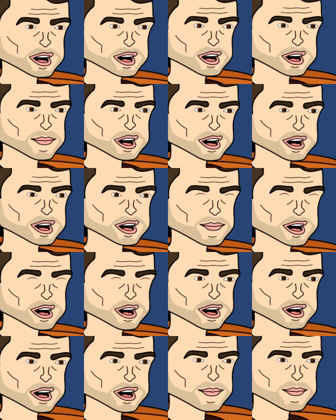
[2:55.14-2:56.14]
become Yik
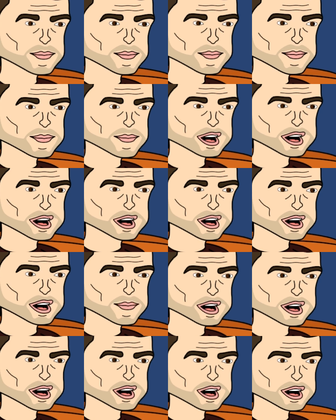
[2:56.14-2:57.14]
Yak? Could it
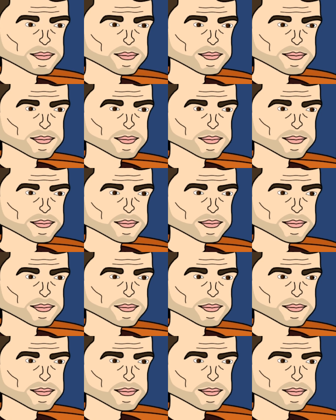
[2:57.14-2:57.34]
become